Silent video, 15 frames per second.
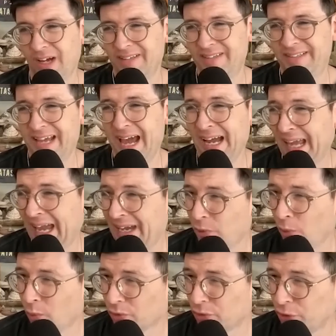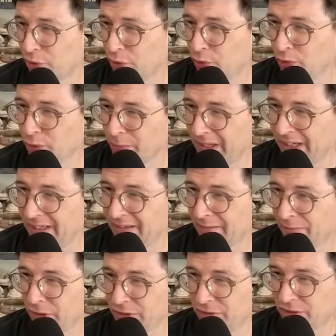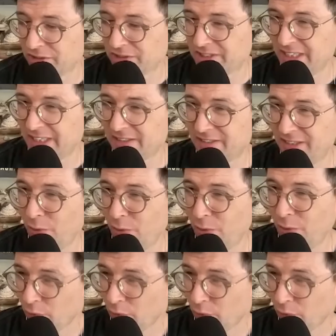A decade or two? You're planning to live on to 60 or